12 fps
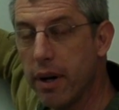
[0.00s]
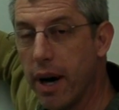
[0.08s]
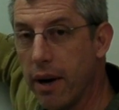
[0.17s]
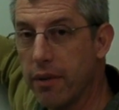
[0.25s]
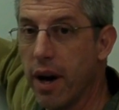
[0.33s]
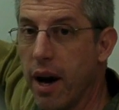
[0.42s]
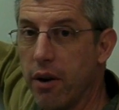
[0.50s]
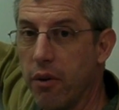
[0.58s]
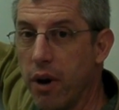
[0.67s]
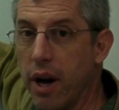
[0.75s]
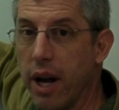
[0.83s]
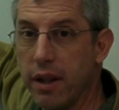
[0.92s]
I've got it
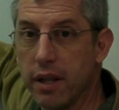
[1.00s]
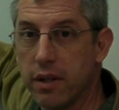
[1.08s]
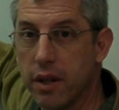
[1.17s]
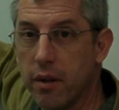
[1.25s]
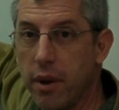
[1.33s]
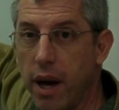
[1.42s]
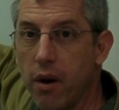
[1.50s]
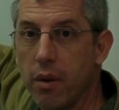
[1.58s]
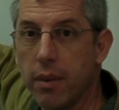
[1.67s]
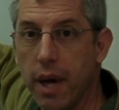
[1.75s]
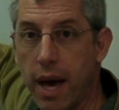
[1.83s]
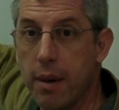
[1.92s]
right, that somehow
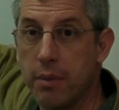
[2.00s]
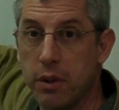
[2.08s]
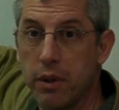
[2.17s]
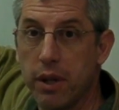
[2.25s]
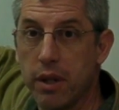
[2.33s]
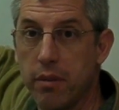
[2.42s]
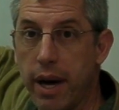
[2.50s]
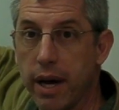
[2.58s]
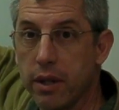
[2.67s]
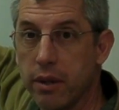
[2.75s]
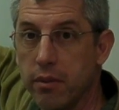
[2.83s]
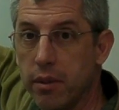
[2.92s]
I'm capturing the
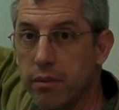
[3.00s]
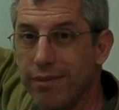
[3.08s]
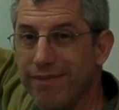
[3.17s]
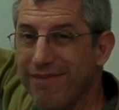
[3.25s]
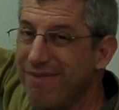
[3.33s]
maximum.